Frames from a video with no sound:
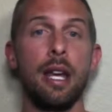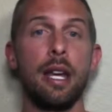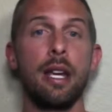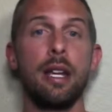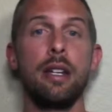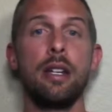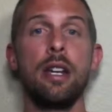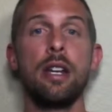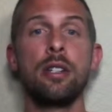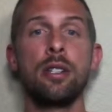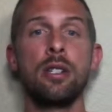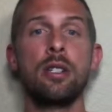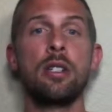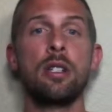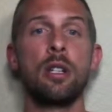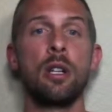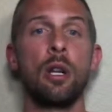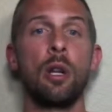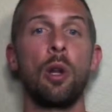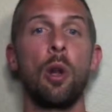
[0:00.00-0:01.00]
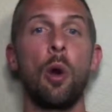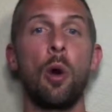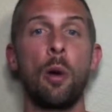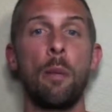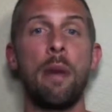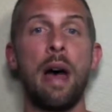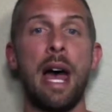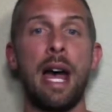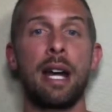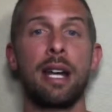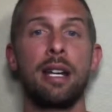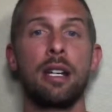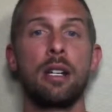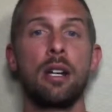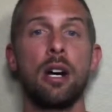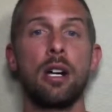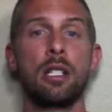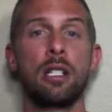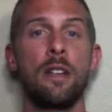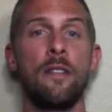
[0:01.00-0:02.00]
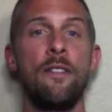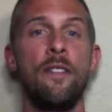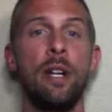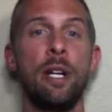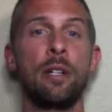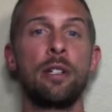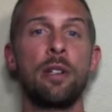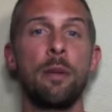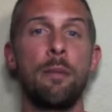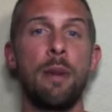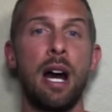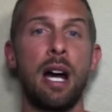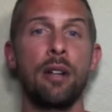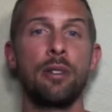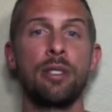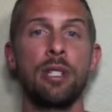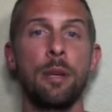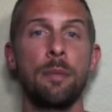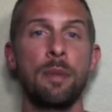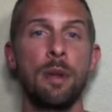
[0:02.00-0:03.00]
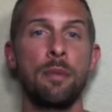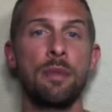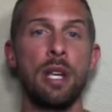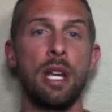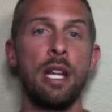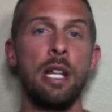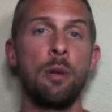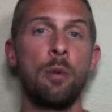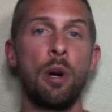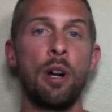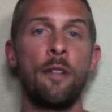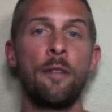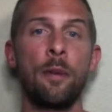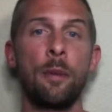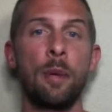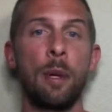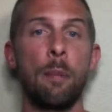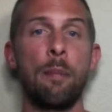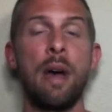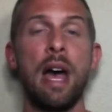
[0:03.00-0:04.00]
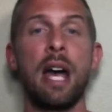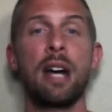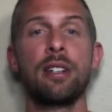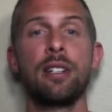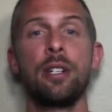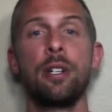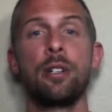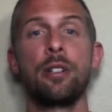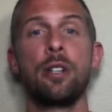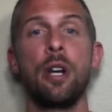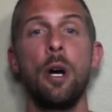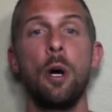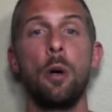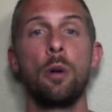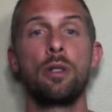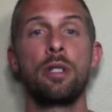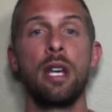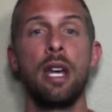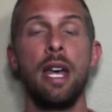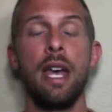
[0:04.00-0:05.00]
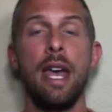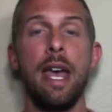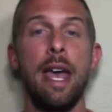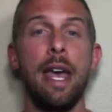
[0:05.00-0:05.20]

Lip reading: Conditions of the lower back can cause severe to mild symptoms anywhere from your back to your toes